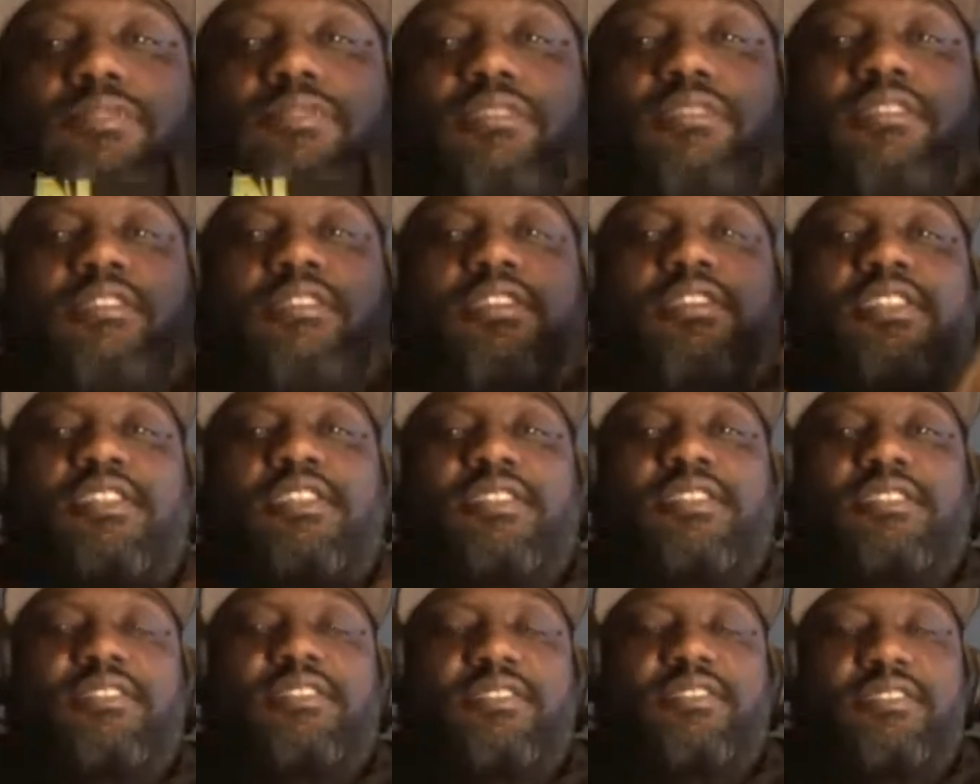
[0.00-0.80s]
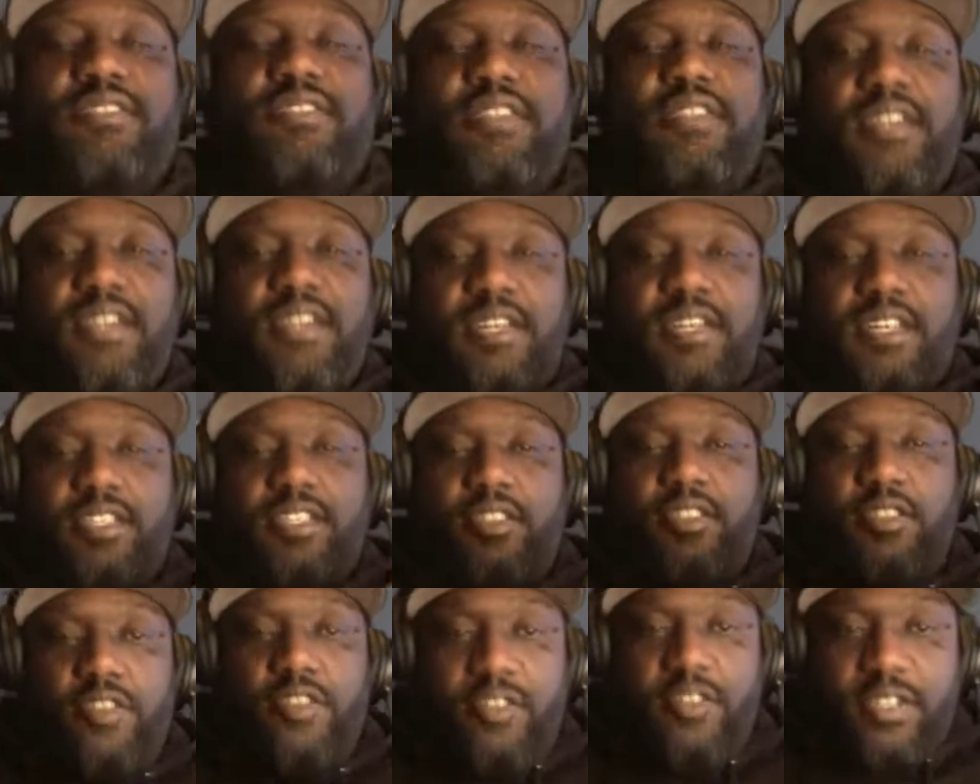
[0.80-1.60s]
Hoodies,
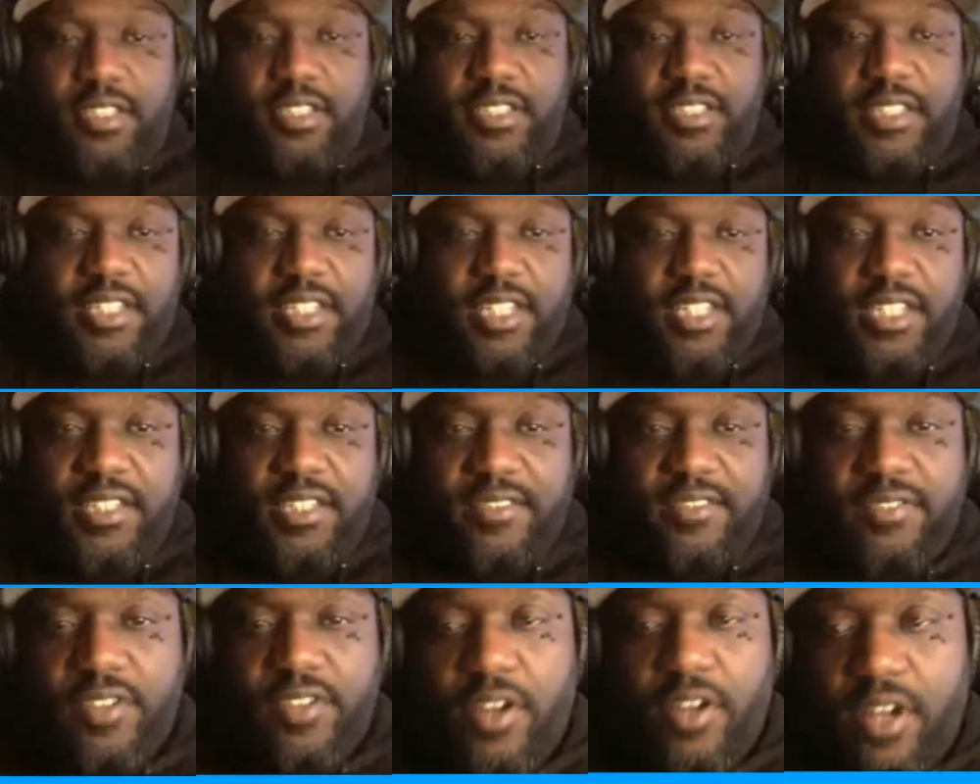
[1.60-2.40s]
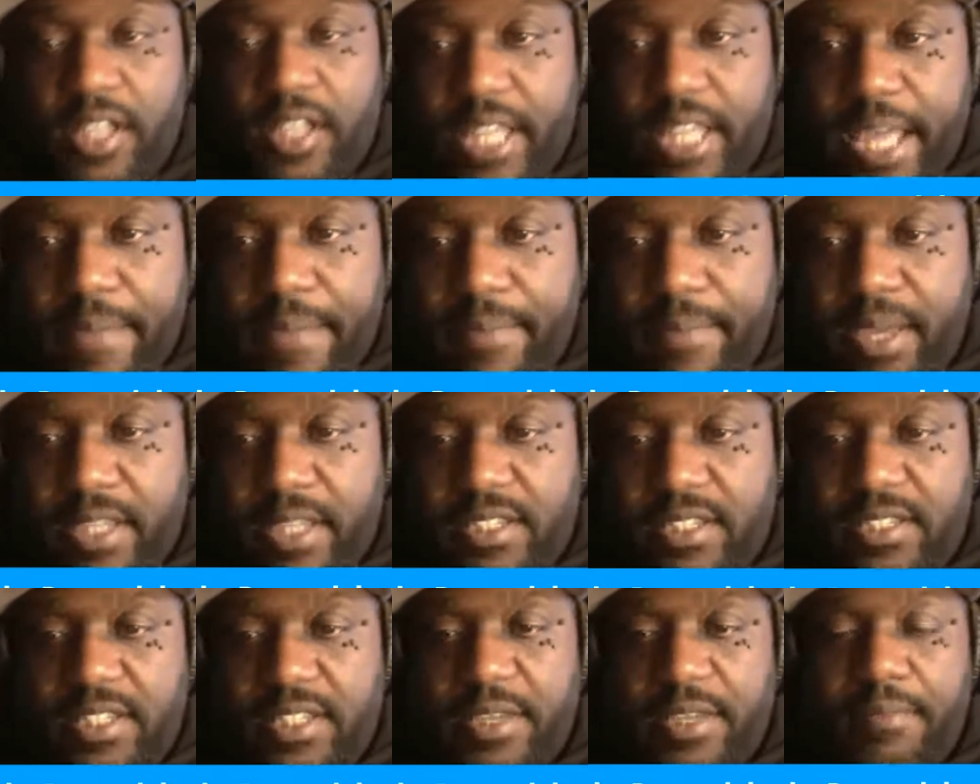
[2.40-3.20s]
long sleeves, all that, man.
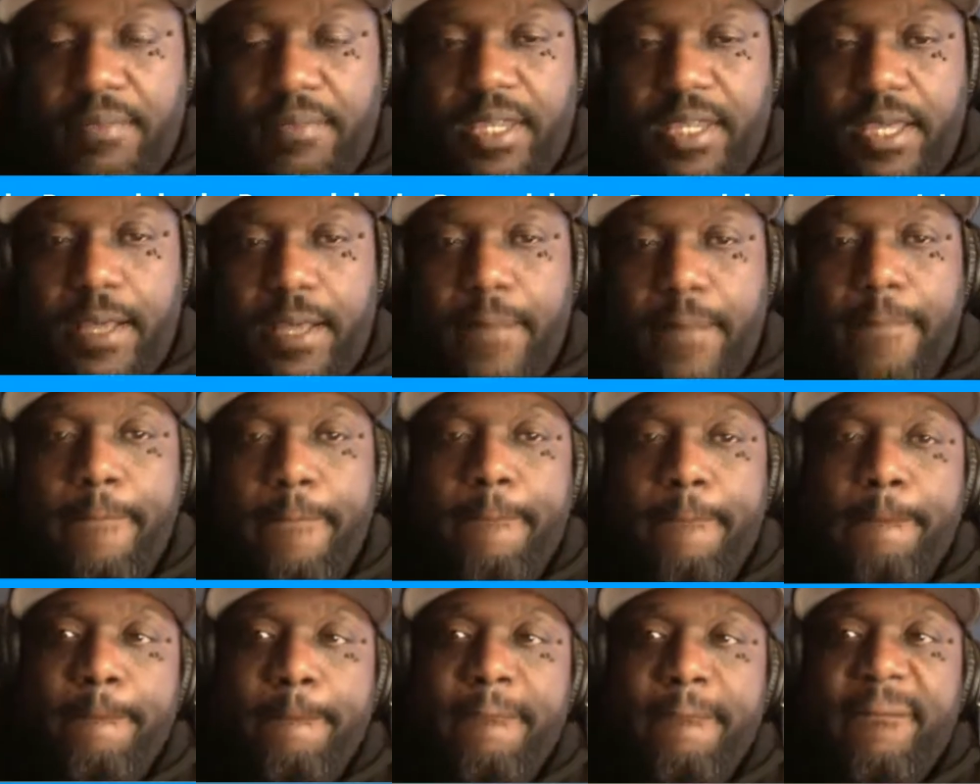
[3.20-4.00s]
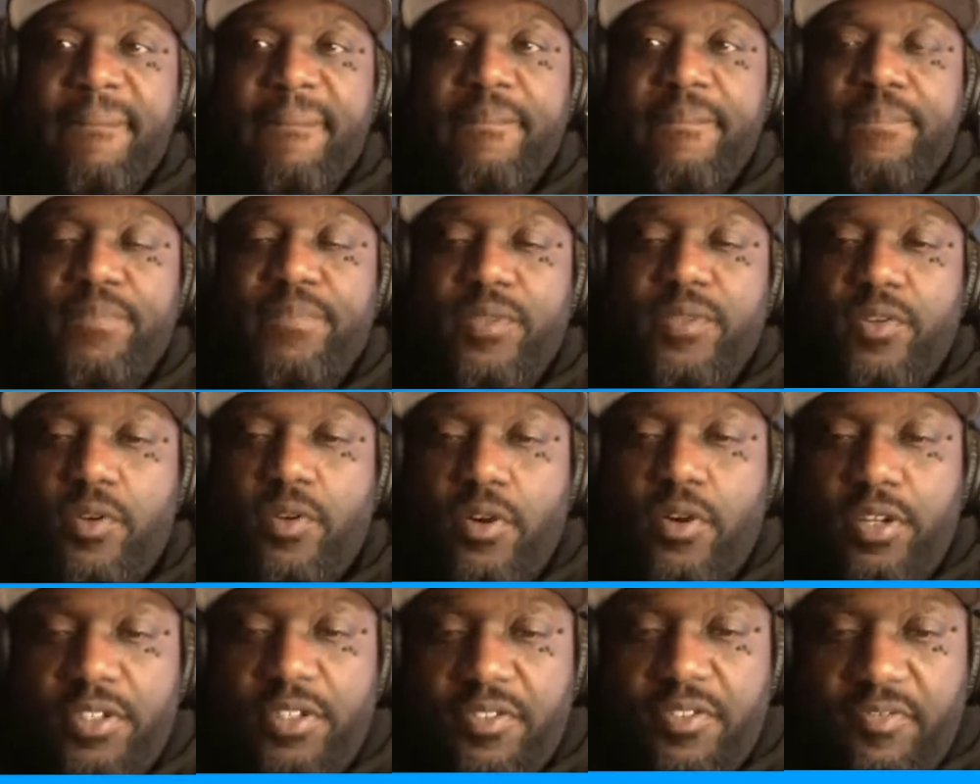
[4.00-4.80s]
Just hit me up
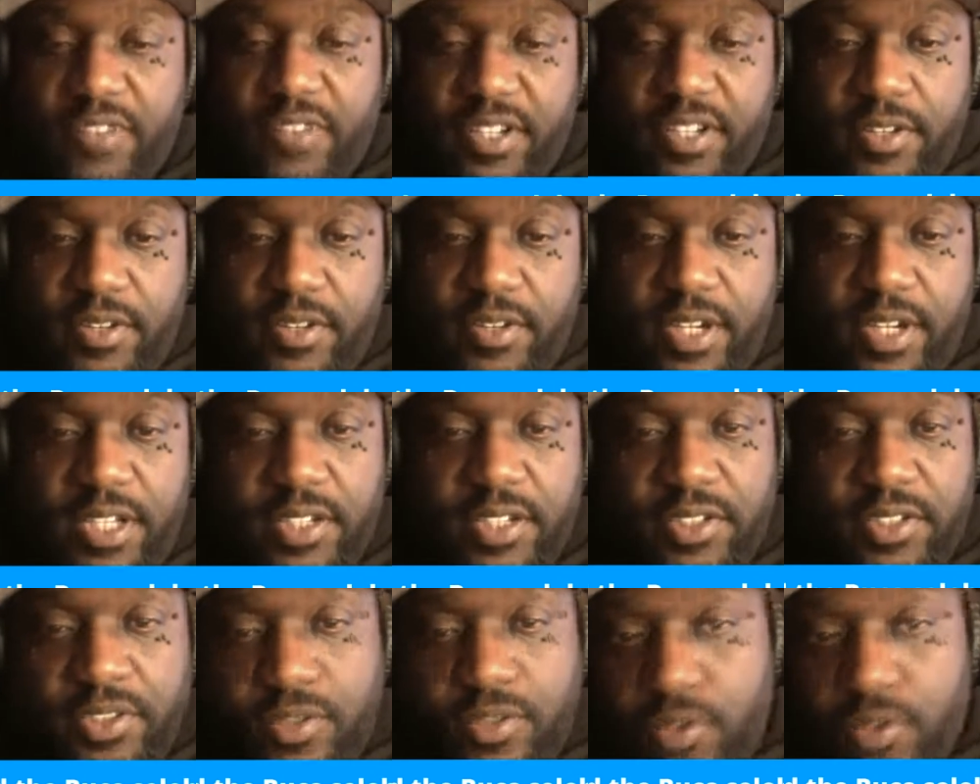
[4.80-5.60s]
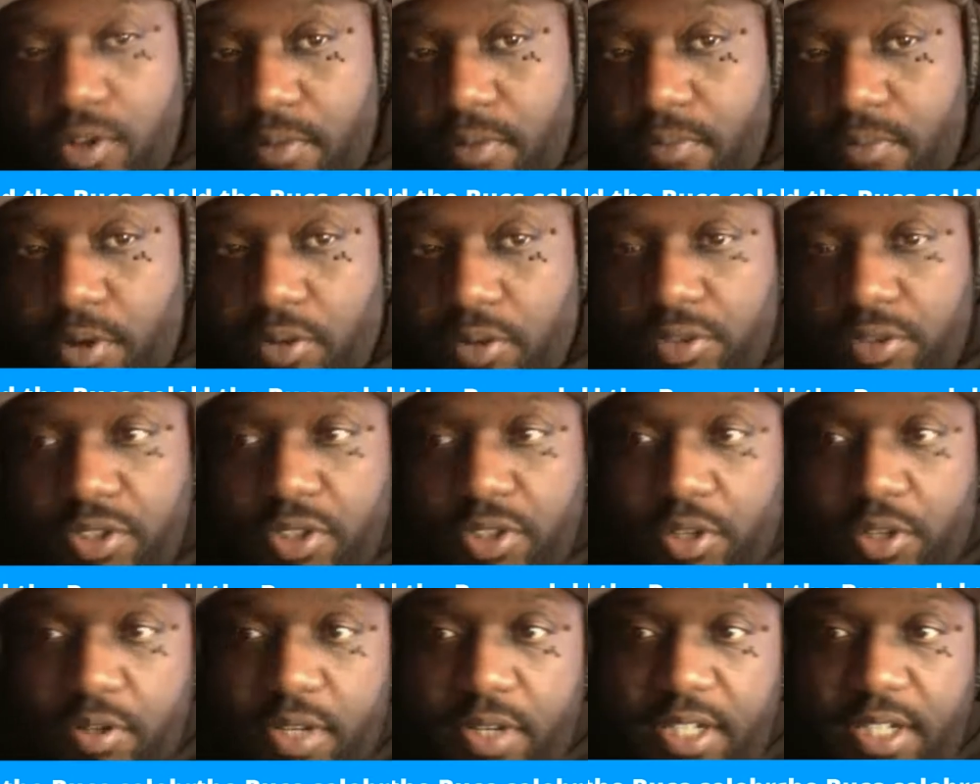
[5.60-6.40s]
on the real
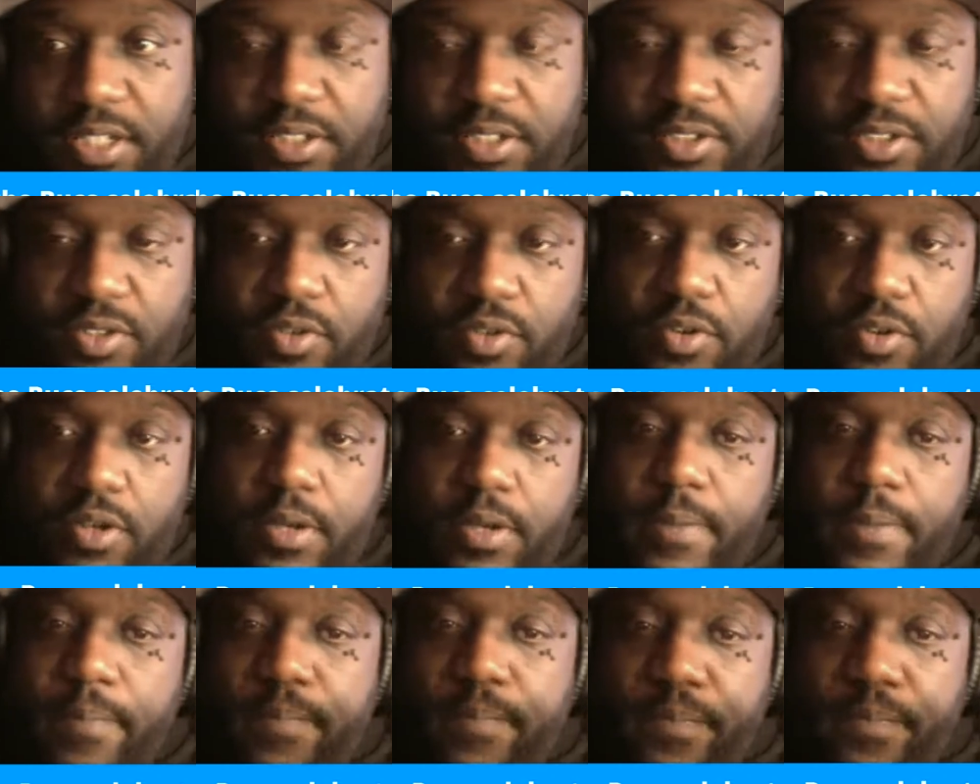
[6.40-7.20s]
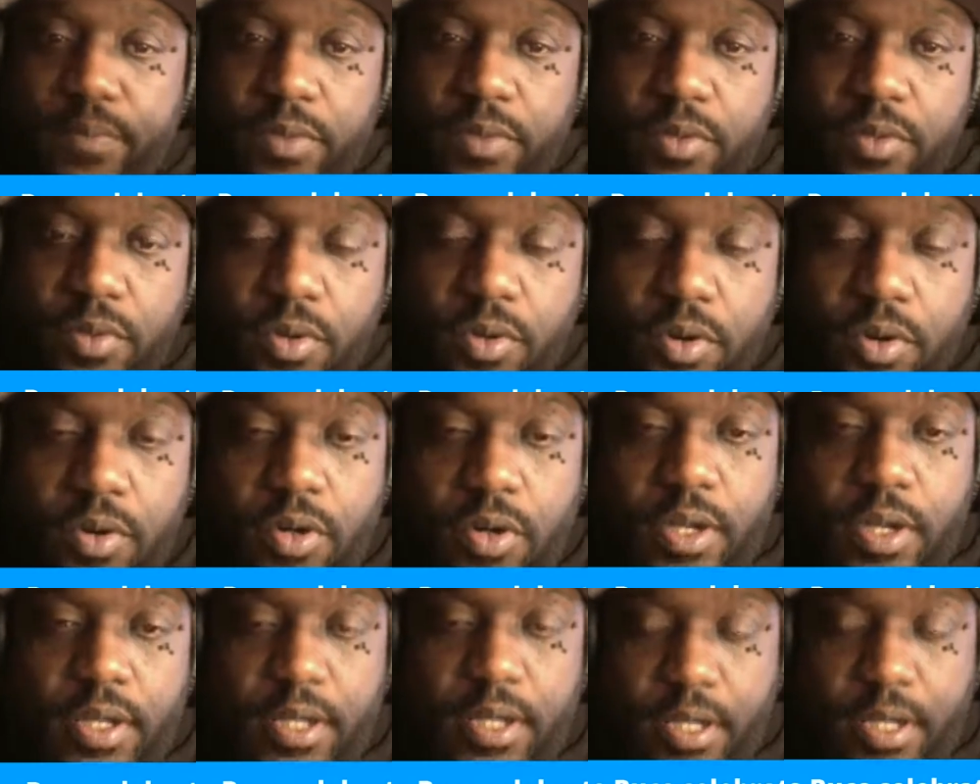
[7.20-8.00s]
_Mojo_
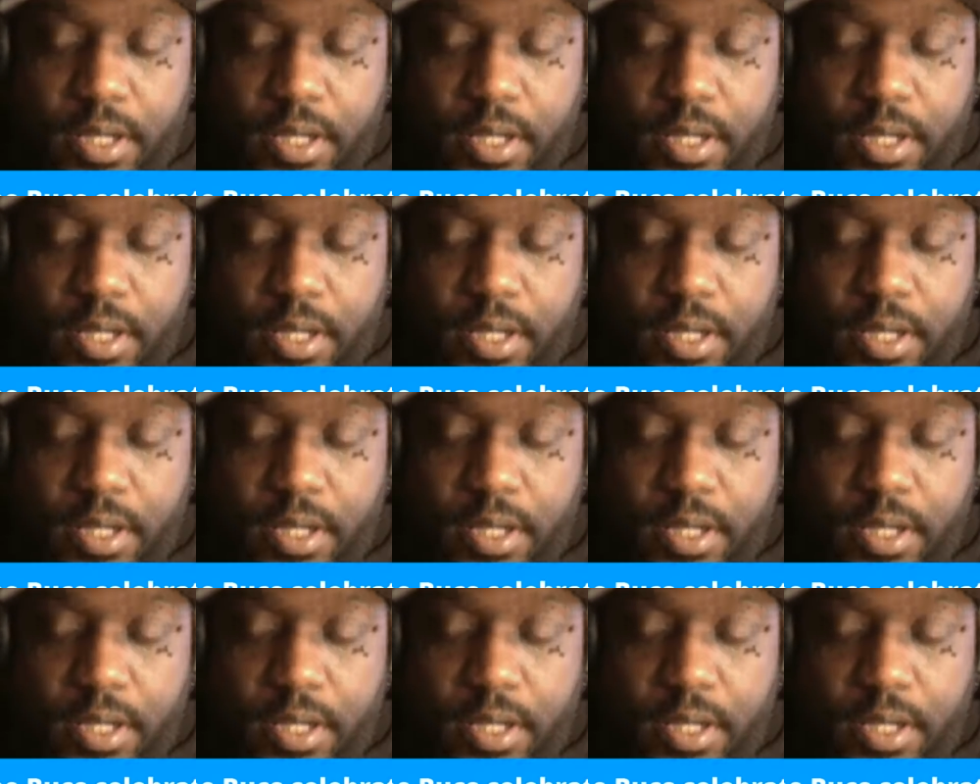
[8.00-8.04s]
on